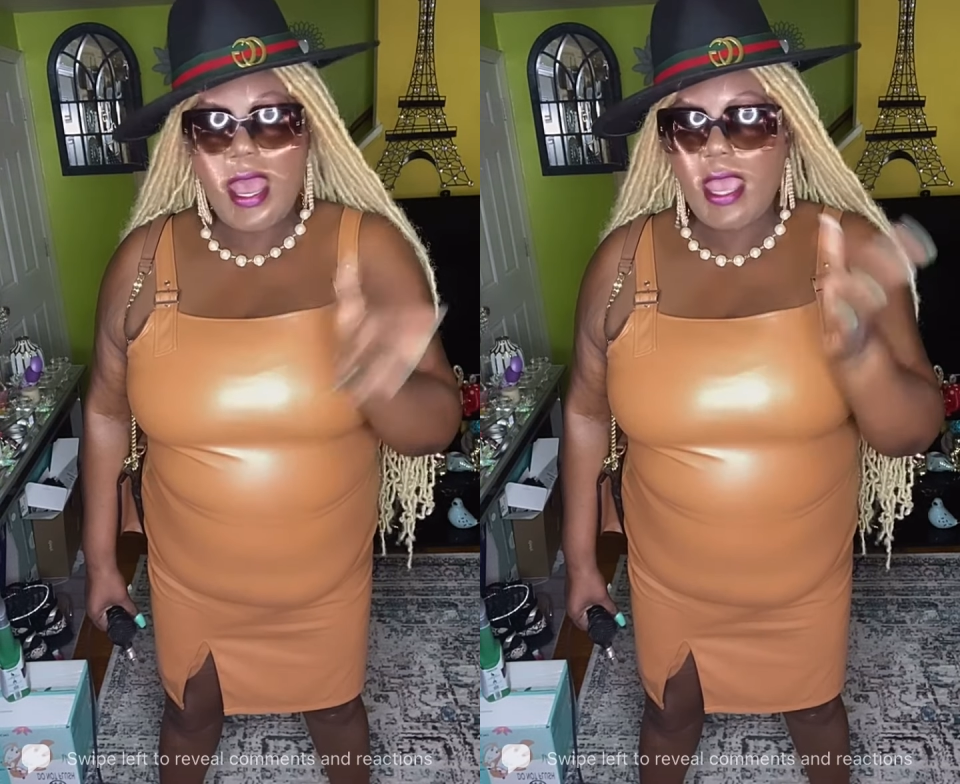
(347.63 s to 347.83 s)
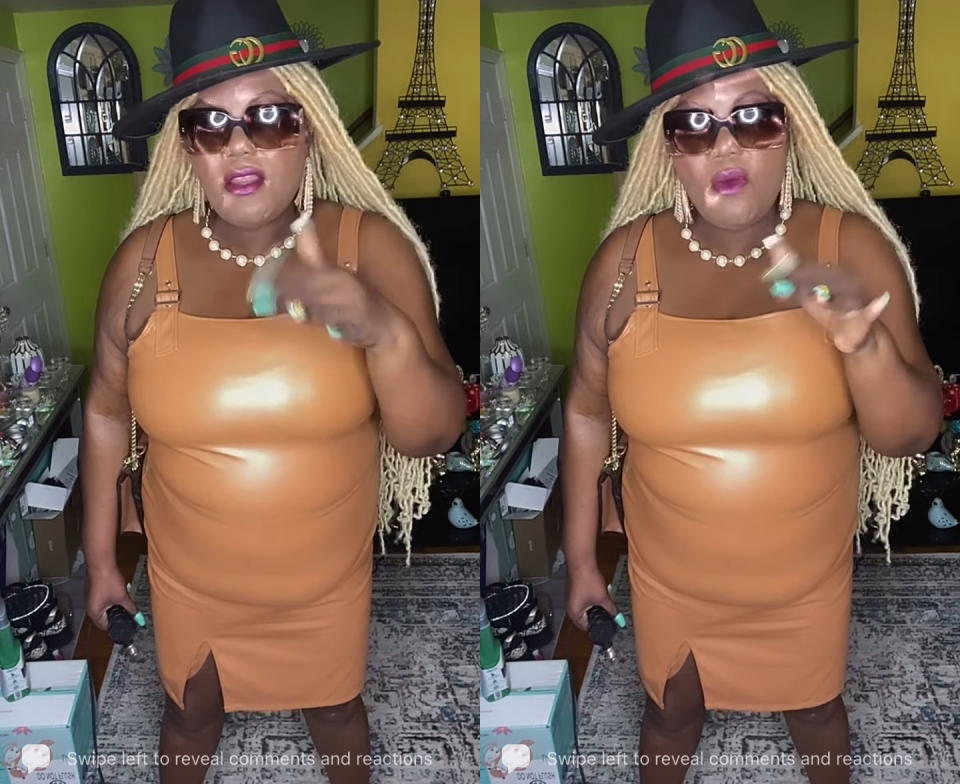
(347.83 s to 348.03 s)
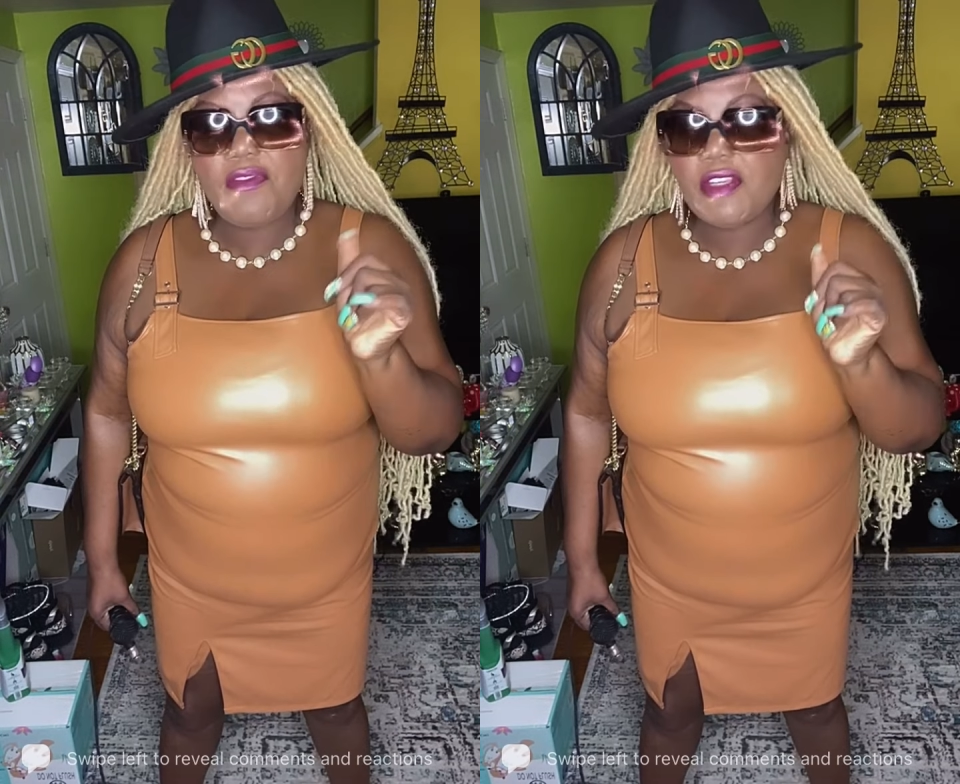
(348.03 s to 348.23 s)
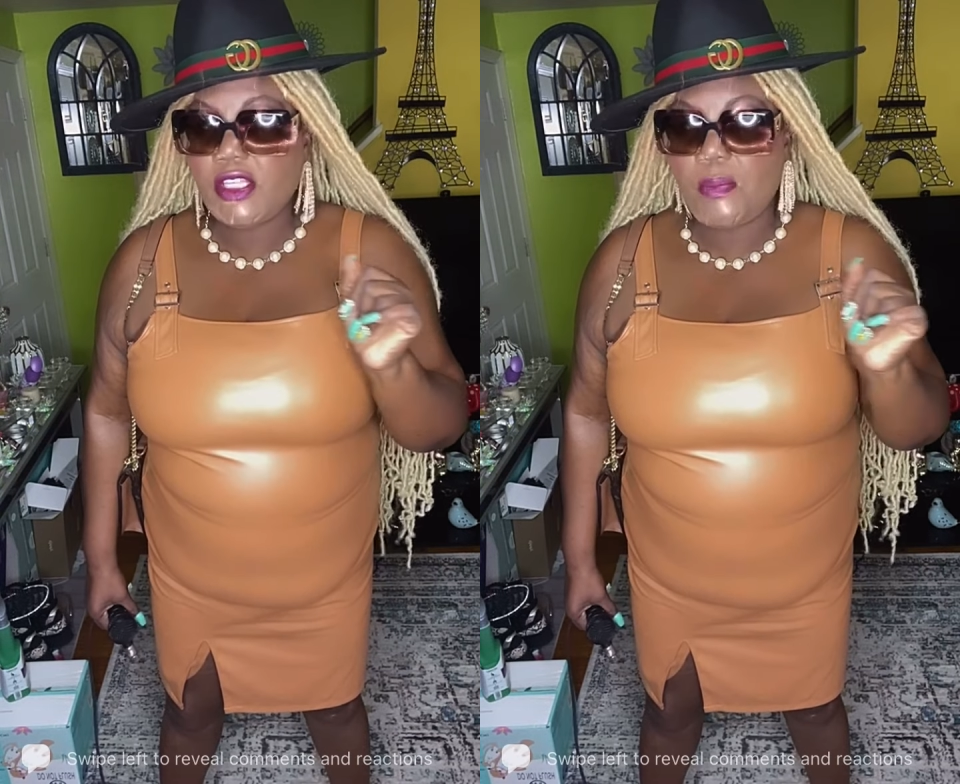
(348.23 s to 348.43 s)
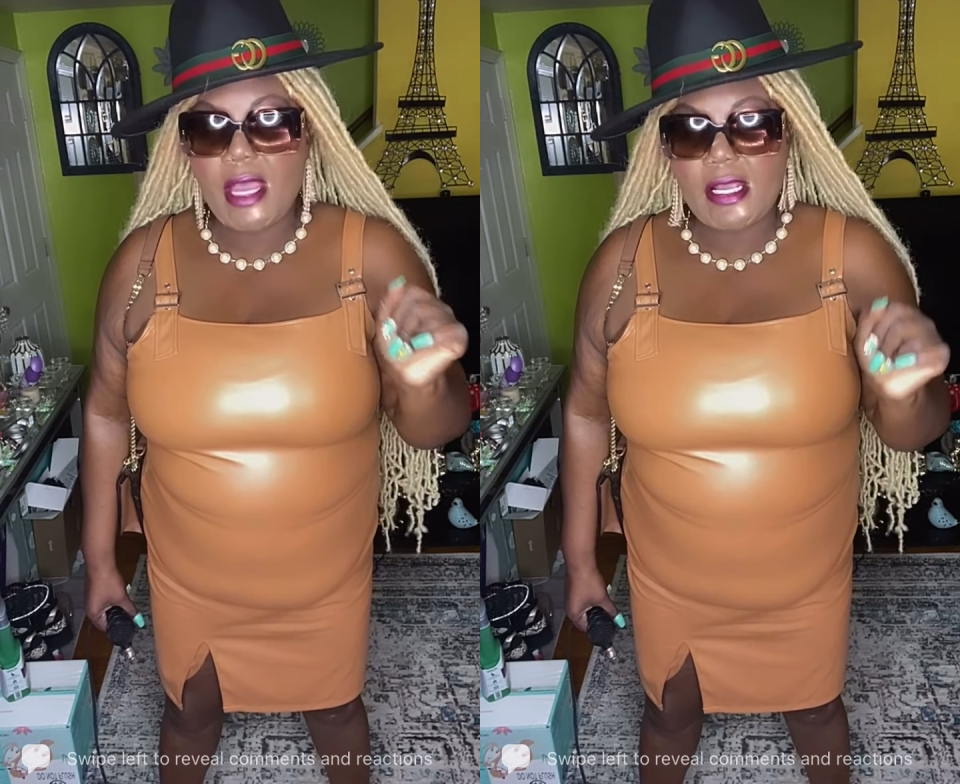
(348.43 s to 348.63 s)
I don't have to
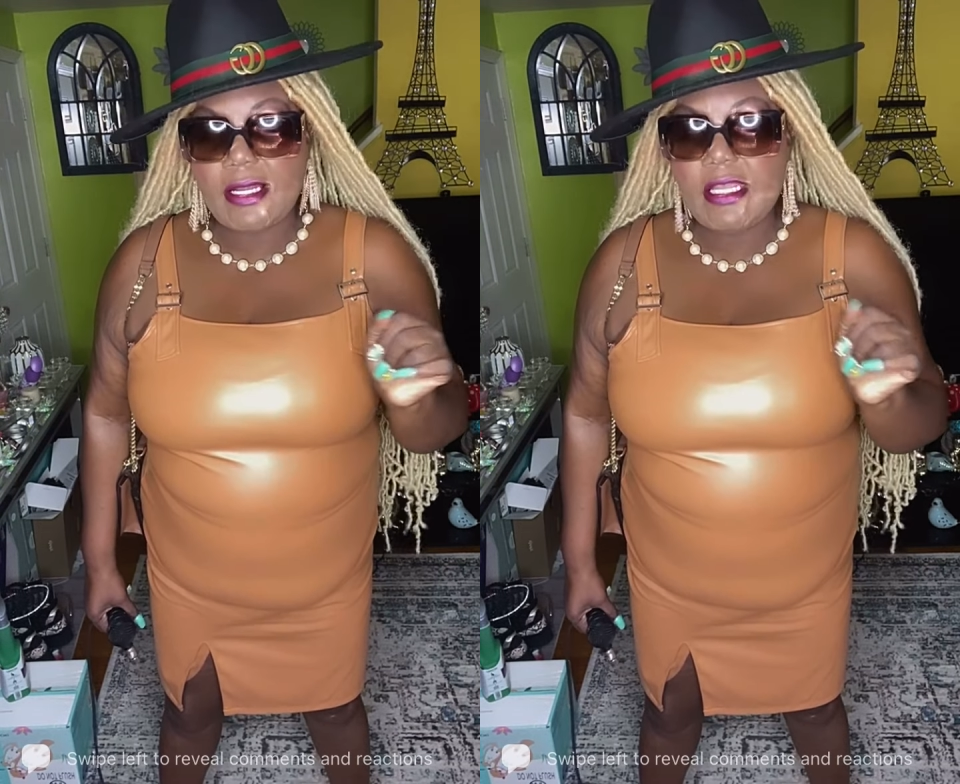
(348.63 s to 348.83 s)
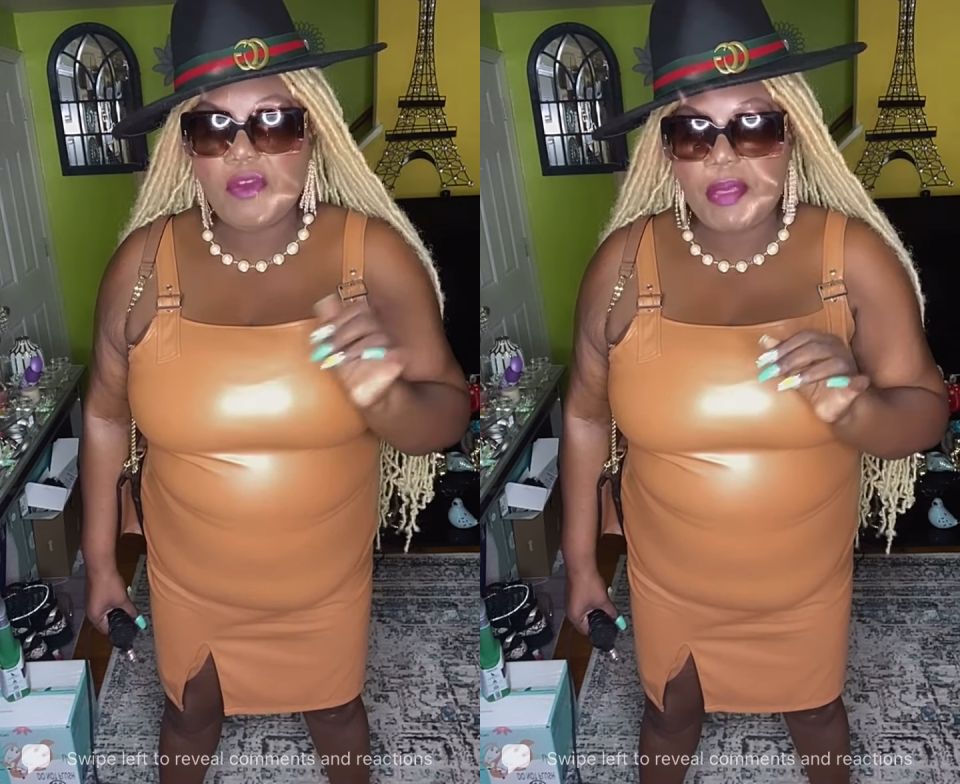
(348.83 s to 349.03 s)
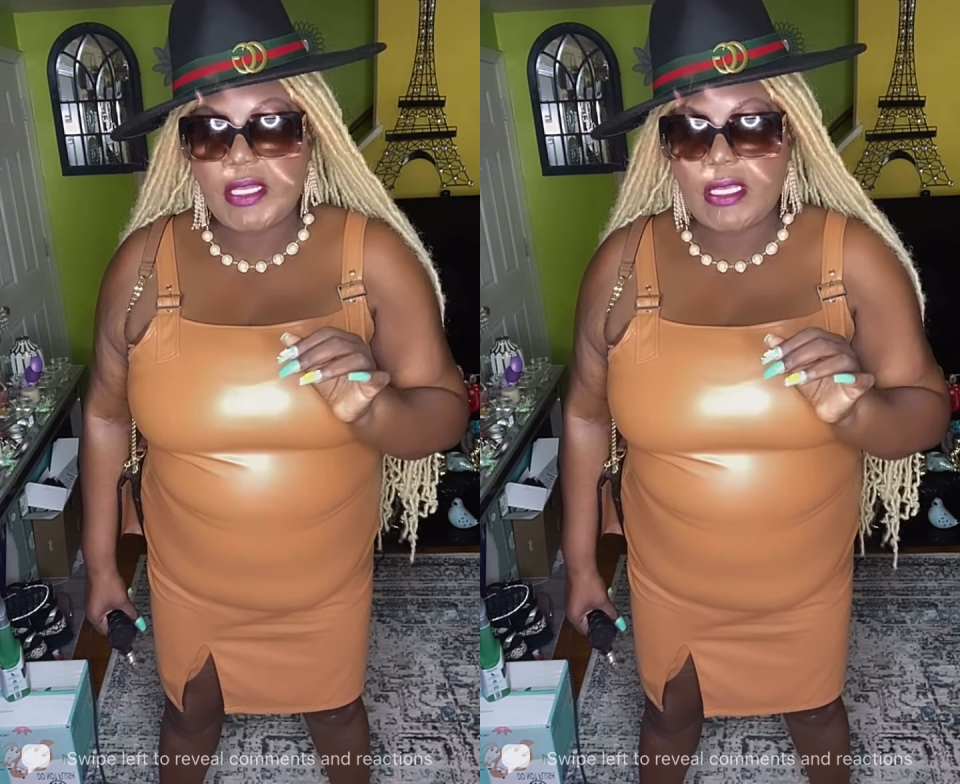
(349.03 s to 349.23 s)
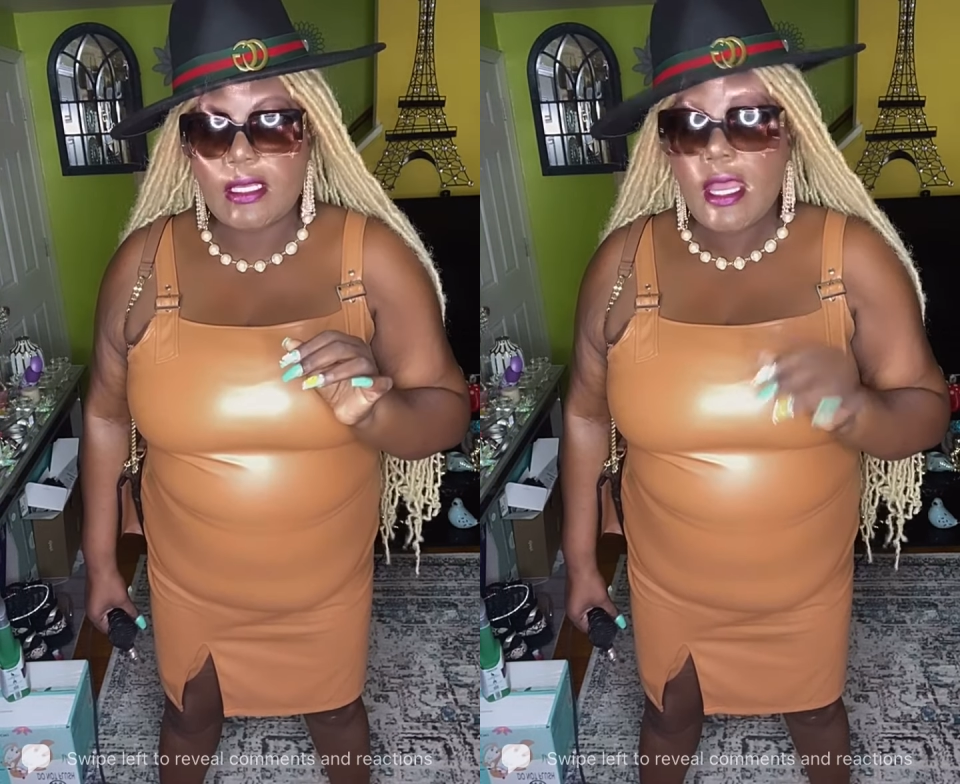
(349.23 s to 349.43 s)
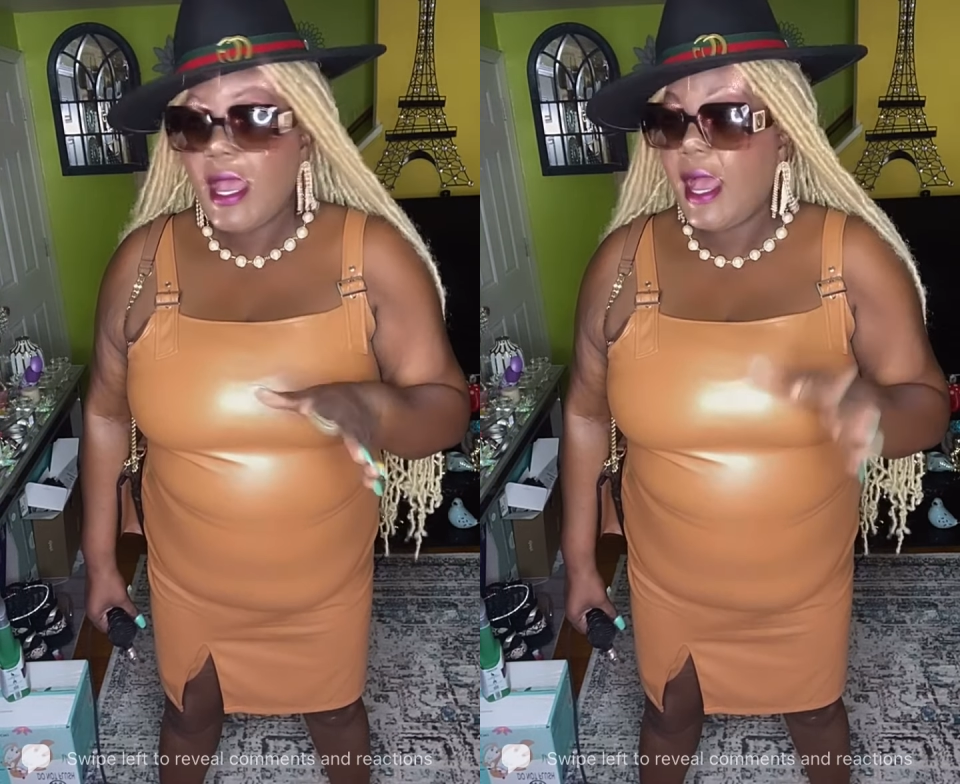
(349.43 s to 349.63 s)
get up and clean for pitney.